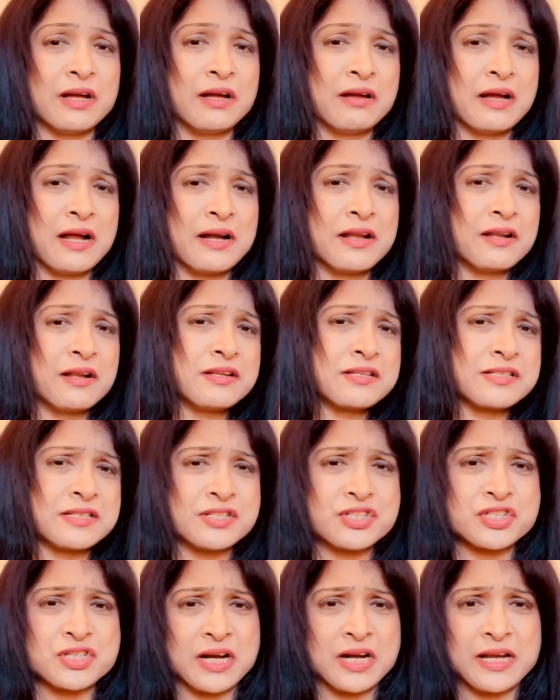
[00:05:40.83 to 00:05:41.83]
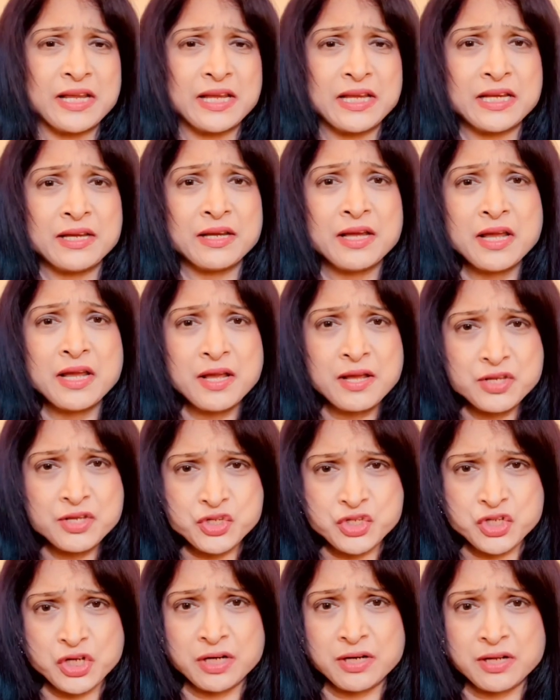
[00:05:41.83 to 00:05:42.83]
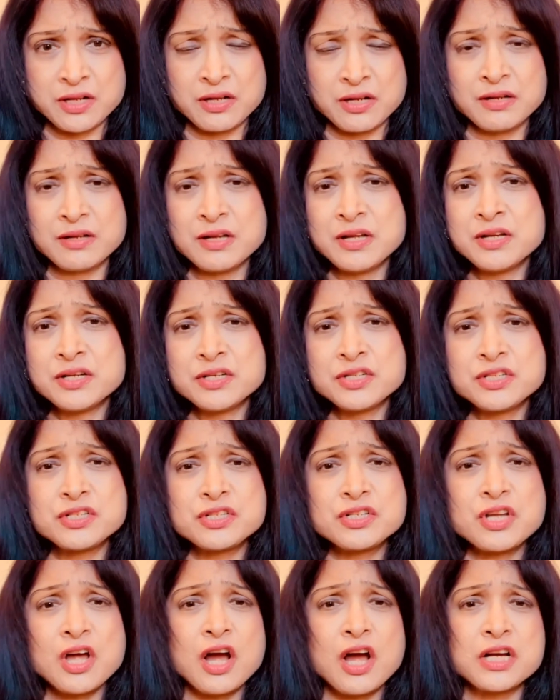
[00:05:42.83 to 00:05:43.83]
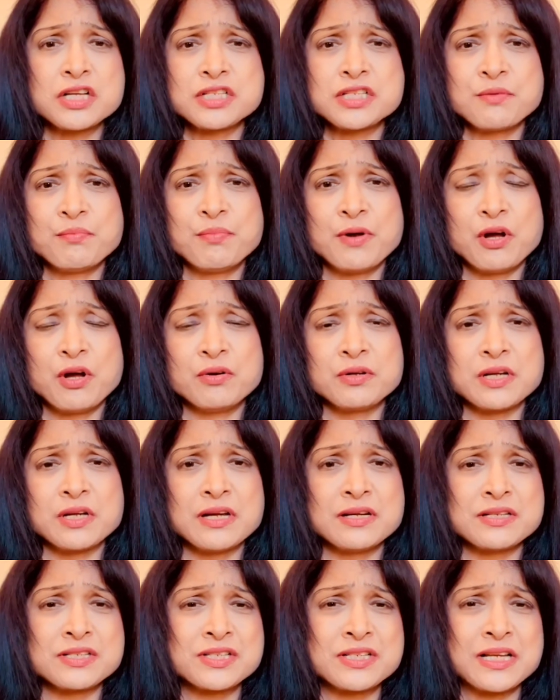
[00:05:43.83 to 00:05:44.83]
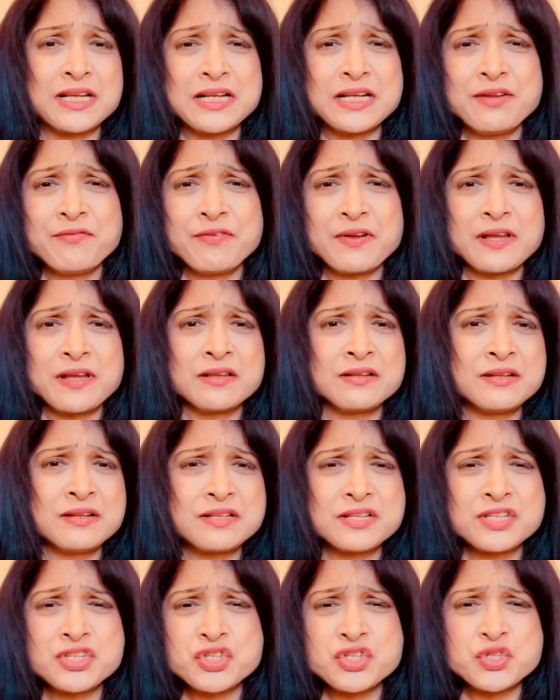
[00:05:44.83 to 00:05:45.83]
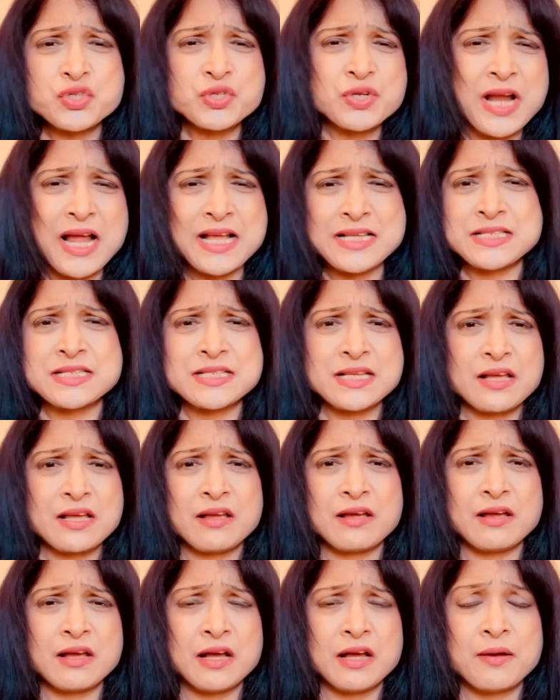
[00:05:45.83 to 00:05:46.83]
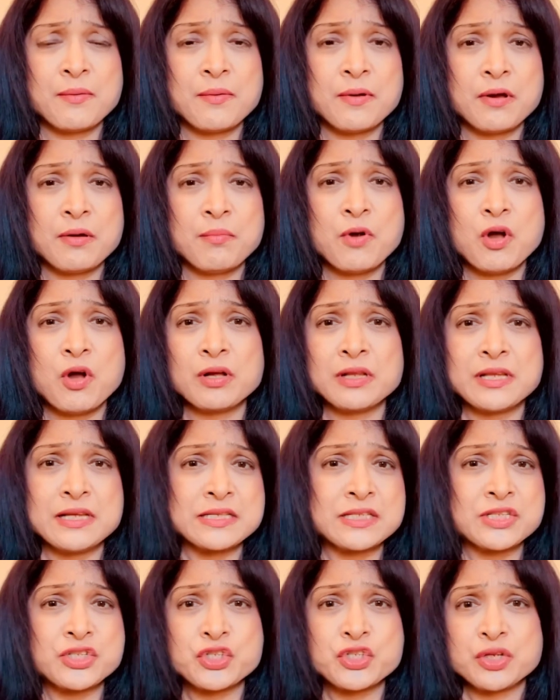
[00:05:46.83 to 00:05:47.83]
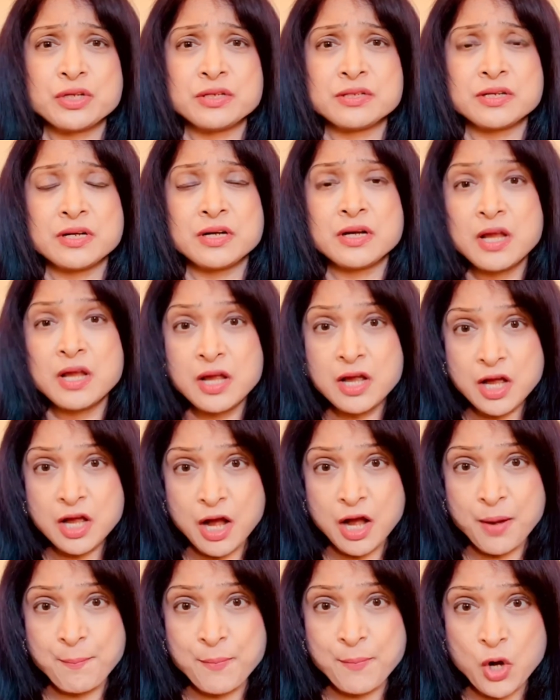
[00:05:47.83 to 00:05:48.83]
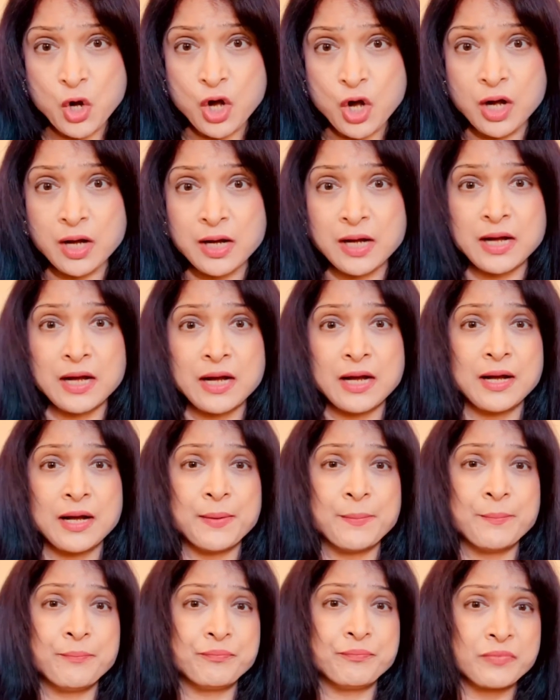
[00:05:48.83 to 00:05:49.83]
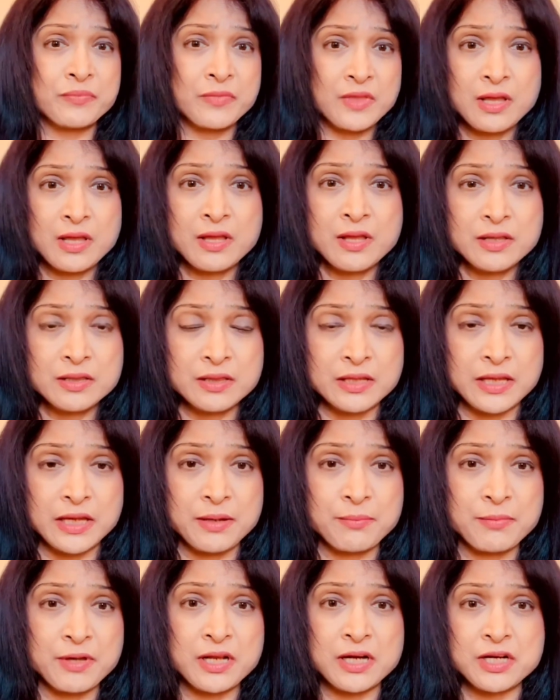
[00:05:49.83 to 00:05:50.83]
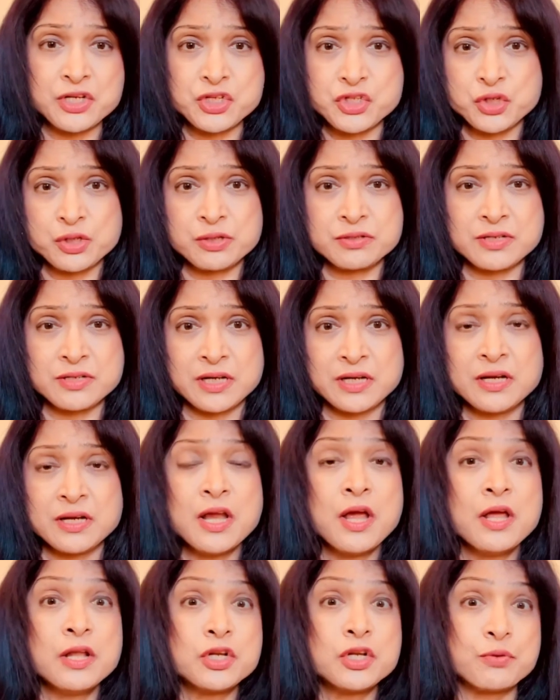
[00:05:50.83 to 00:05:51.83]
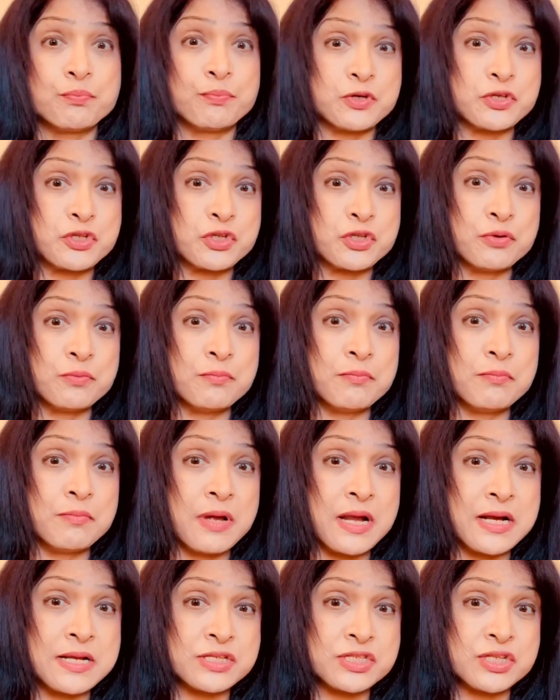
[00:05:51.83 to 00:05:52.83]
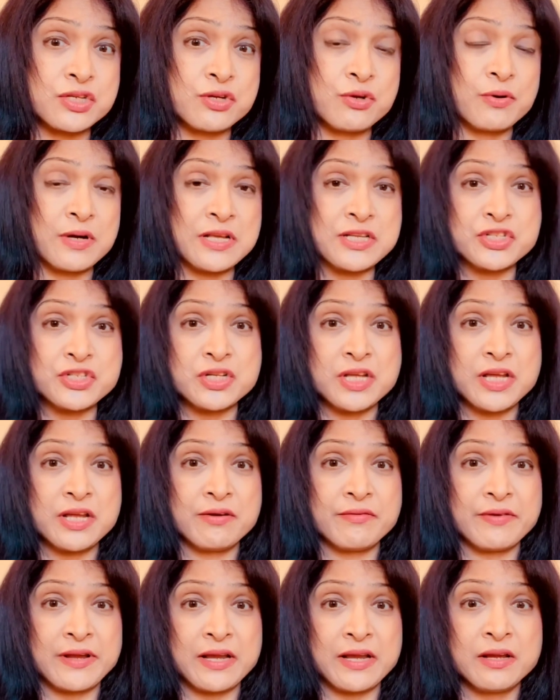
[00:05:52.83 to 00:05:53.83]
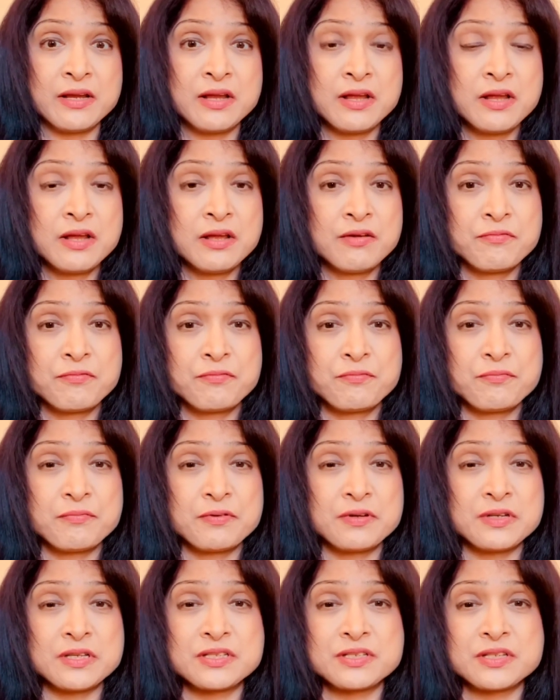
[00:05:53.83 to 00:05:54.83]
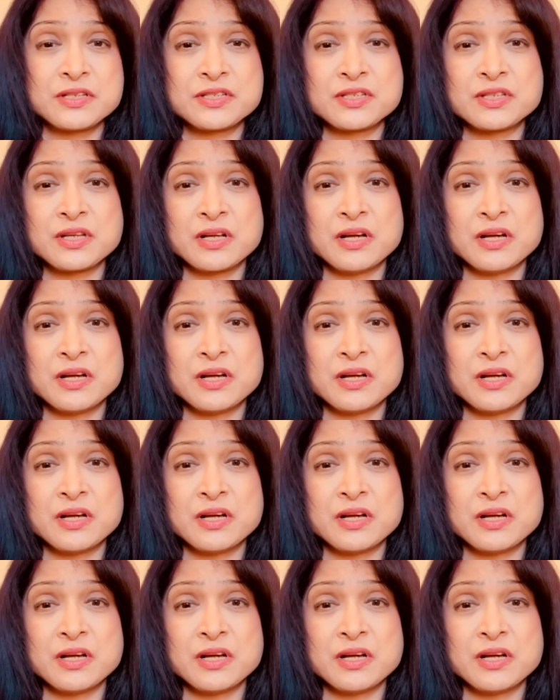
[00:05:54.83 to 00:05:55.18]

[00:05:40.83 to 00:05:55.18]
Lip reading: Adolescent Study Journal talks about significant stress among these children, among the immigrant children, to pursue medicine or engineering. It's